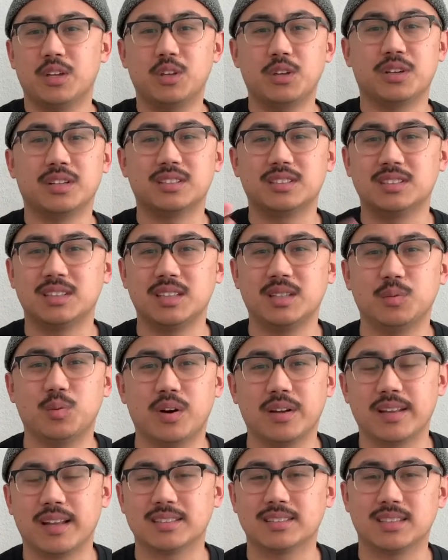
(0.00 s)
you could see
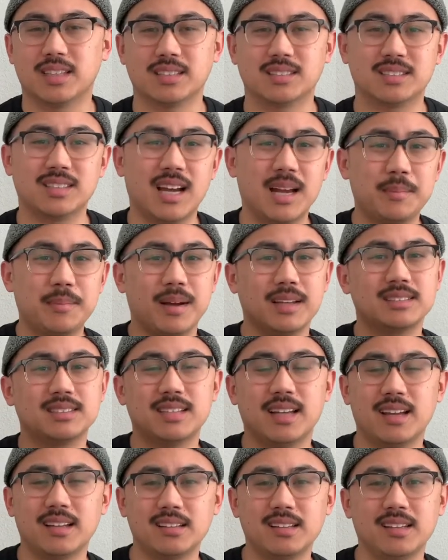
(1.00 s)
one that says signed by
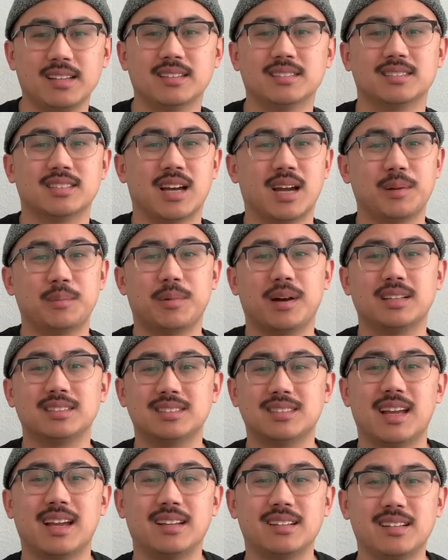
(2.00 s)
Stan
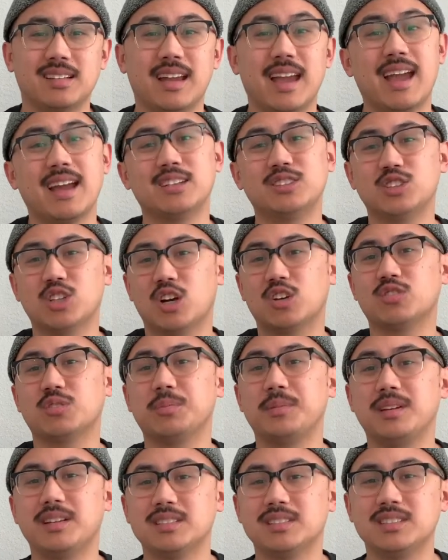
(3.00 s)
Lee and John
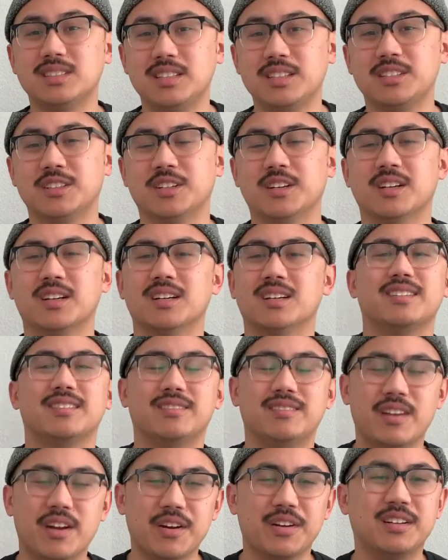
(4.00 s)
Romita Sr.
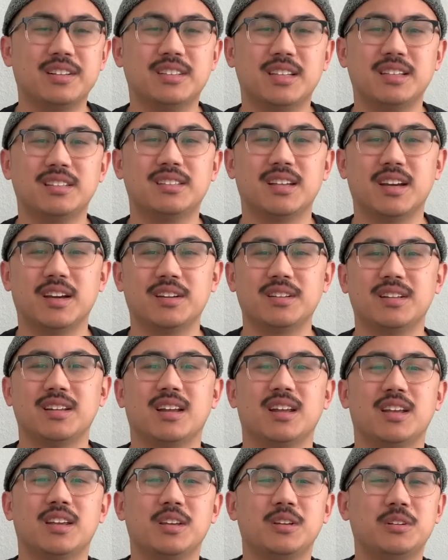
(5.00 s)
Very
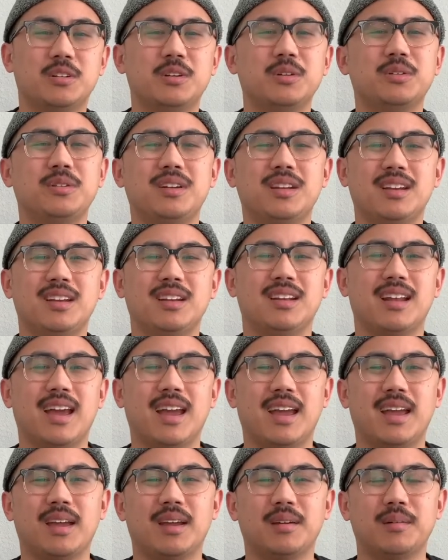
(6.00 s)
detailed. You do need
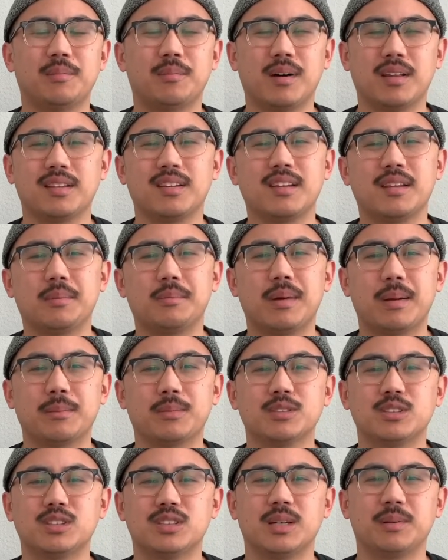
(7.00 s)
a monthly
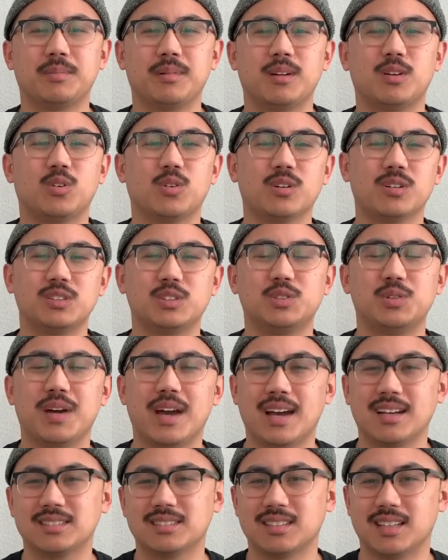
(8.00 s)
membership in order to
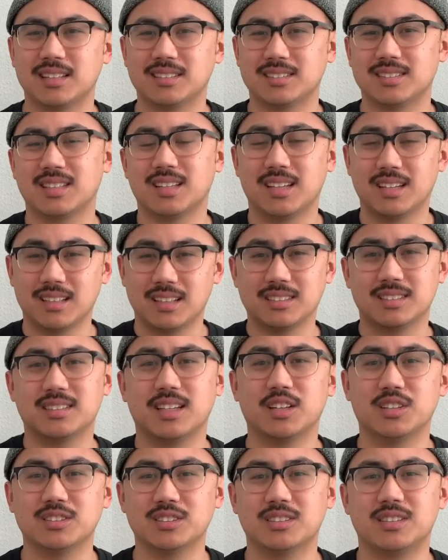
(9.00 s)
access the
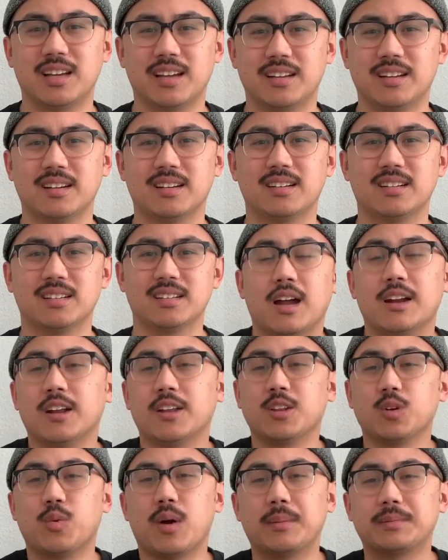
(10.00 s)
sales data.
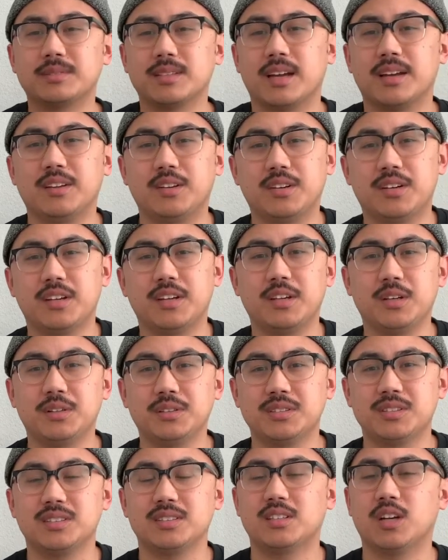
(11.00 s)
Another website you can
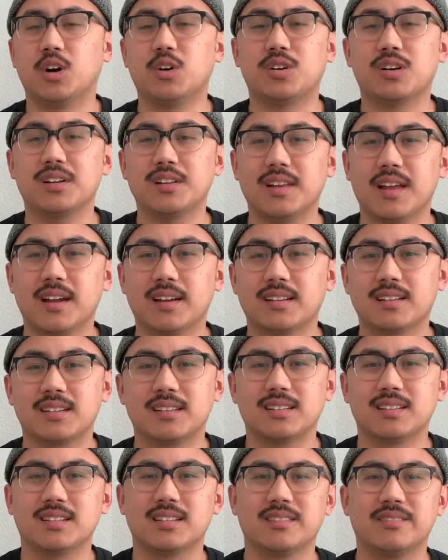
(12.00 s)
use, Go Collect.
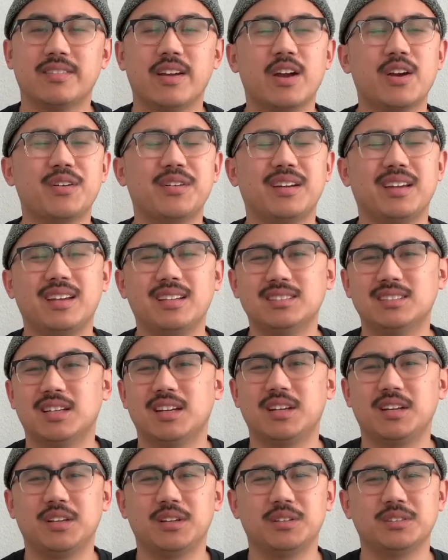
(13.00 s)
Very easy to
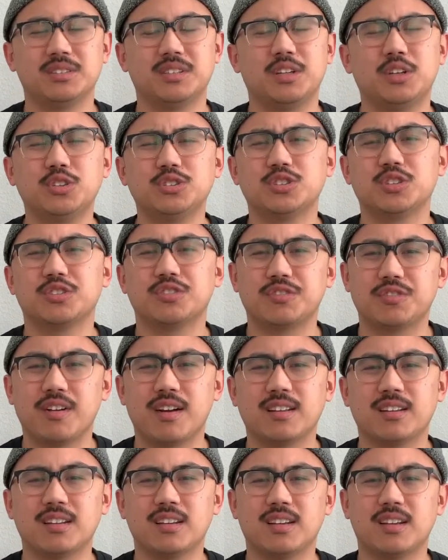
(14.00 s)
use, user
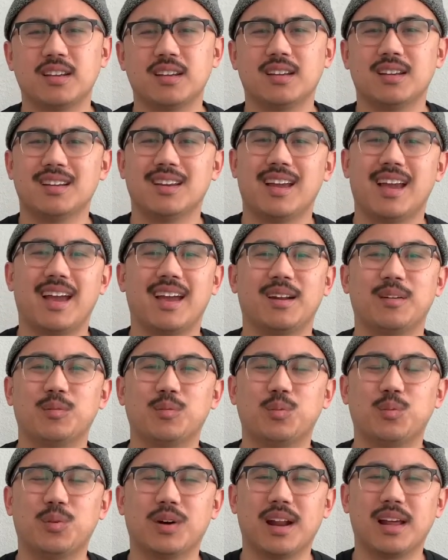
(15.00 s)
friendly.
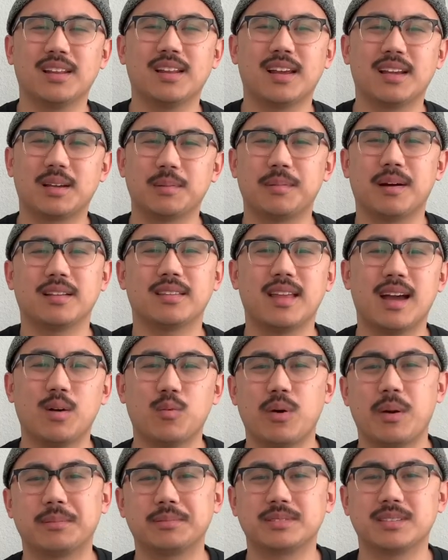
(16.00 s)
And what I like about that
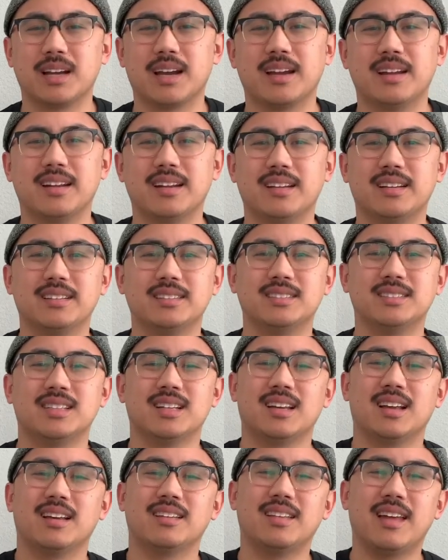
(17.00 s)
website is
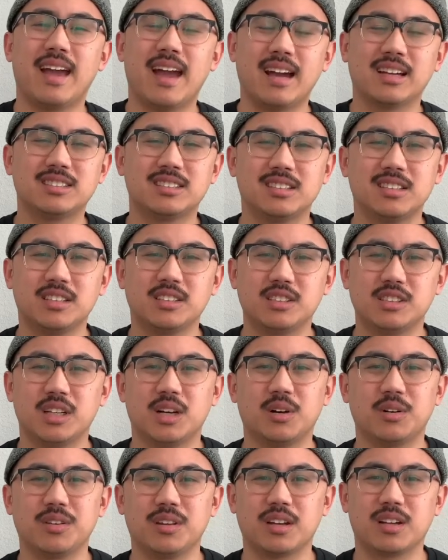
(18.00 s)
they actually
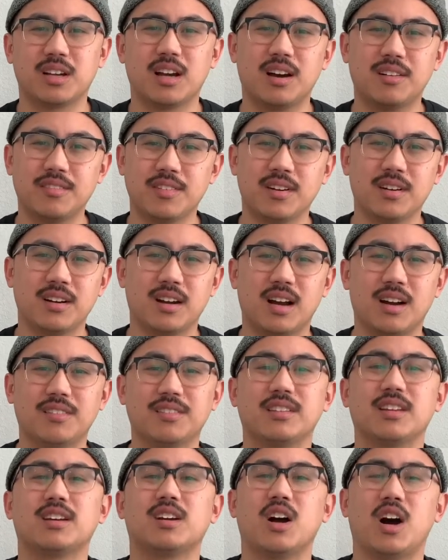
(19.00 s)
show the cover
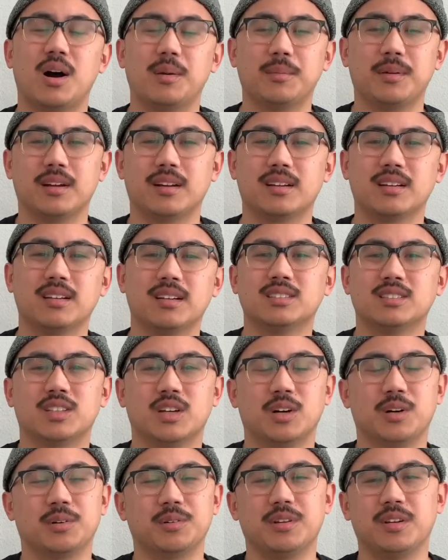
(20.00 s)
of the comic.
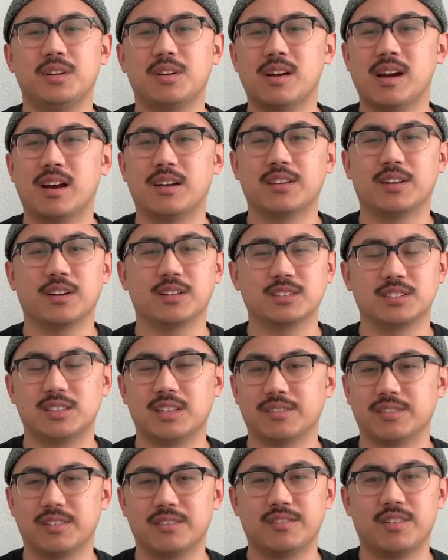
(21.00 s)
So you know how there's
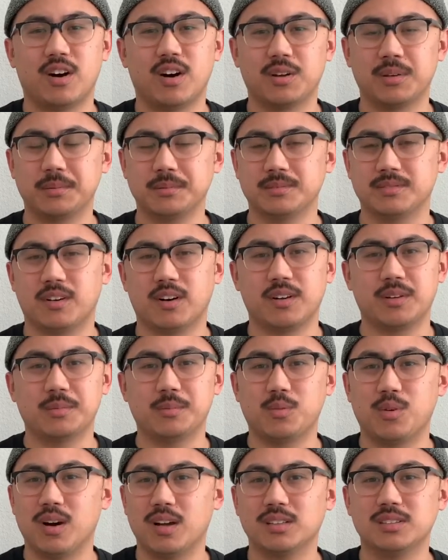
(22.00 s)
different volumes,
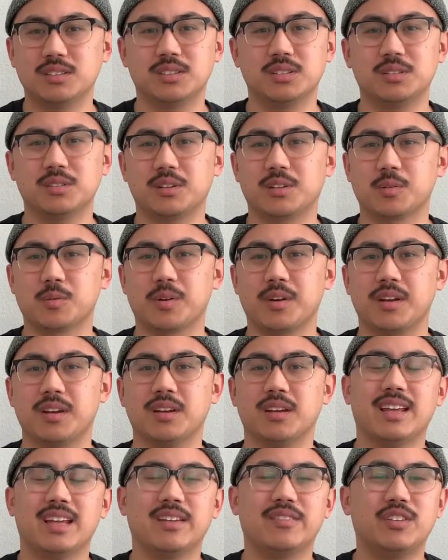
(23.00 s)
volume 1, 2,
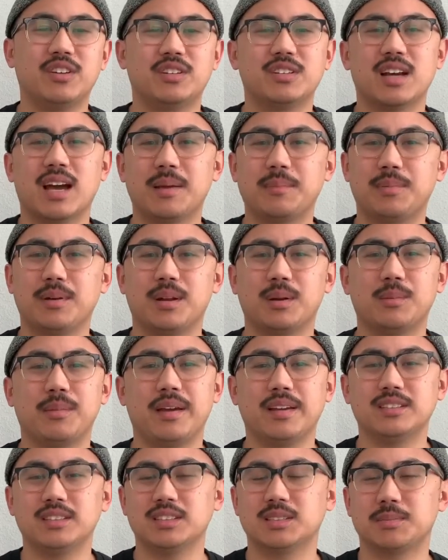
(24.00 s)
3. If you type in
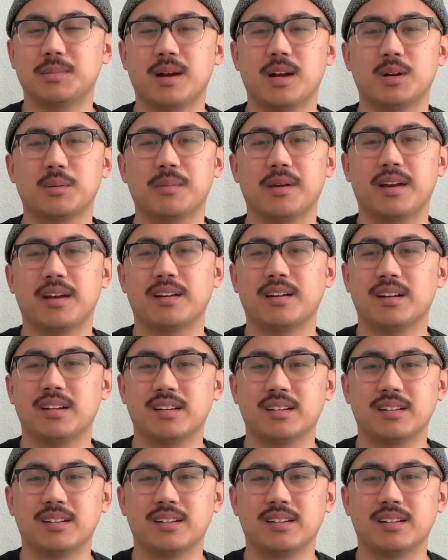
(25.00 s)
Amazing Spider-Man